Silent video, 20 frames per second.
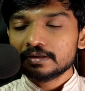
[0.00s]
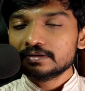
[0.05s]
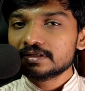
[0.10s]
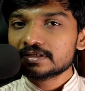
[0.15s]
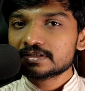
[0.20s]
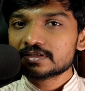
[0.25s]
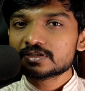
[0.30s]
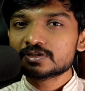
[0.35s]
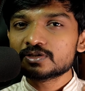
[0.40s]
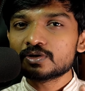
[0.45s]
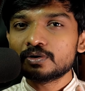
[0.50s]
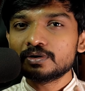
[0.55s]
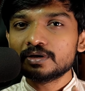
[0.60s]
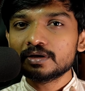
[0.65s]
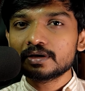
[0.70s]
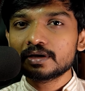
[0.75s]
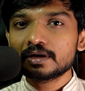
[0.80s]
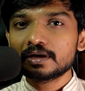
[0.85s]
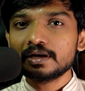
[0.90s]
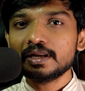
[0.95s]
This is not
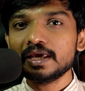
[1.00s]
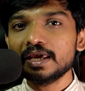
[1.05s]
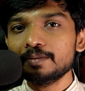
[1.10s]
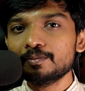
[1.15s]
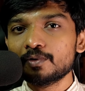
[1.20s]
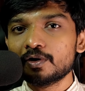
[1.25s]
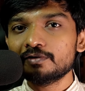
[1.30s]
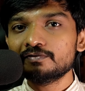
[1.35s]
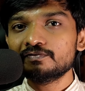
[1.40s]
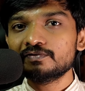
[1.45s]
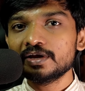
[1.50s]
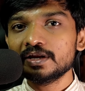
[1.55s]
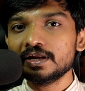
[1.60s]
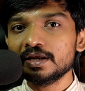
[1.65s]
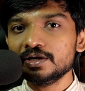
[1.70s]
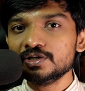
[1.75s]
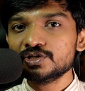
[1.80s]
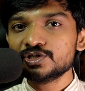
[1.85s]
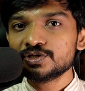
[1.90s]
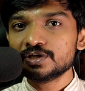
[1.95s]
a claim of an
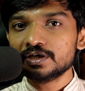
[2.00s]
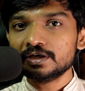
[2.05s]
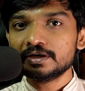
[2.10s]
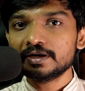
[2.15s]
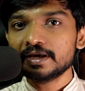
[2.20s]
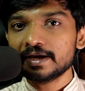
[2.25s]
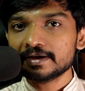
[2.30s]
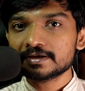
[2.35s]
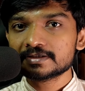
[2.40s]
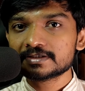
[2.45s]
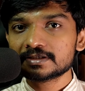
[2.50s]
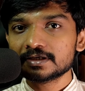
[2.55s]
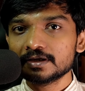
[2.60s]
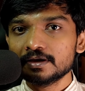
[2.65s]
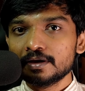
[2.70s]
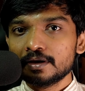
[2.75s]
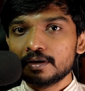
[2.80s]
ancient text.